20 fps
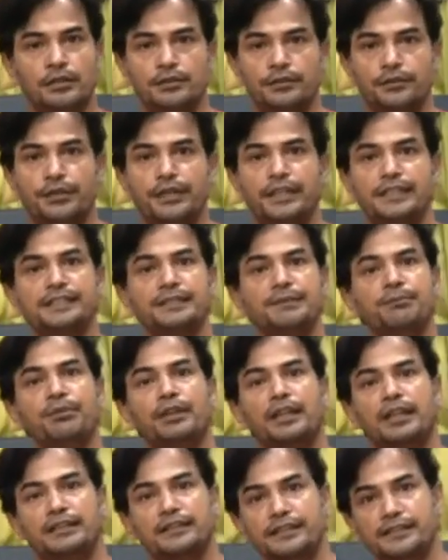3
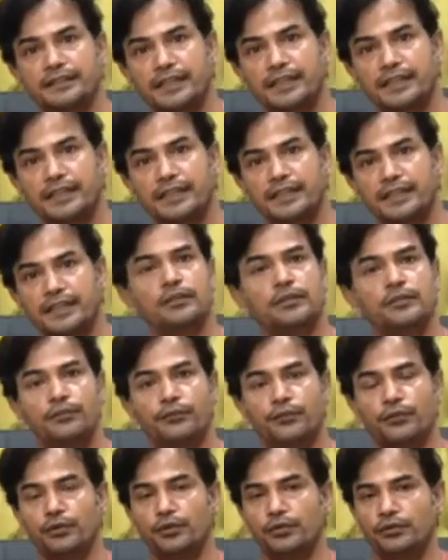simple exercises
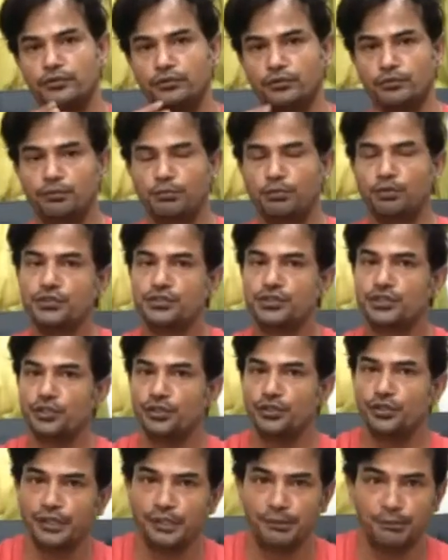to boost
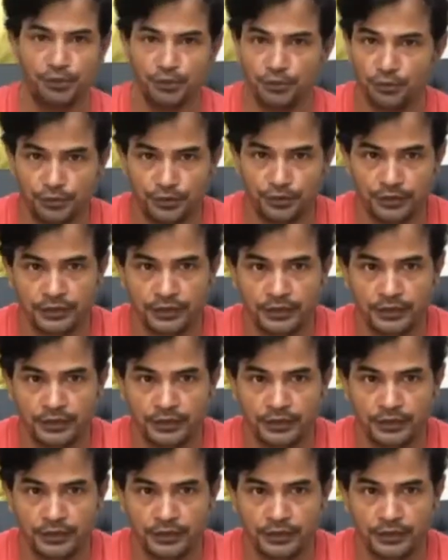your immune